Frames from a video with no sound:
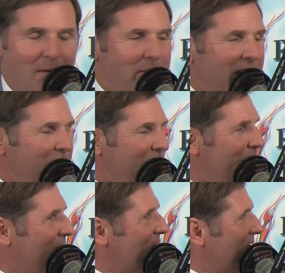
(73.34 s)
It may be
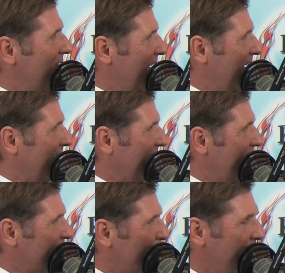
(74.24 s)
better than that.
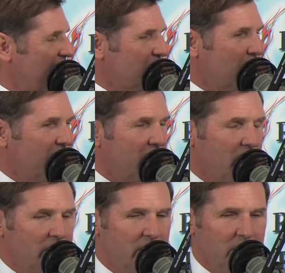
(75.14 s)
Here's where here's where the
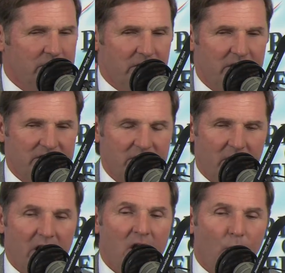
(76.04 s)
good news of this start.